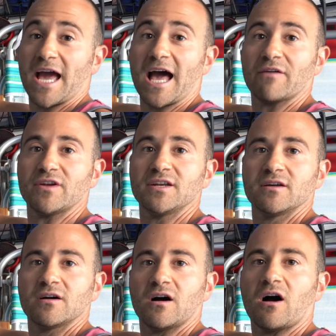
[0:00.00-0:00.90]
have it
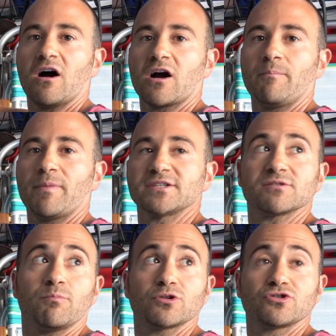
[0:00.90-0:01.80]
uh, hung up by
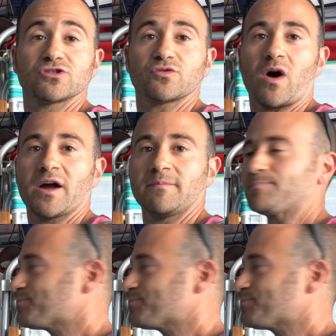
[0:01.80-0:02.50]
some butcher's twine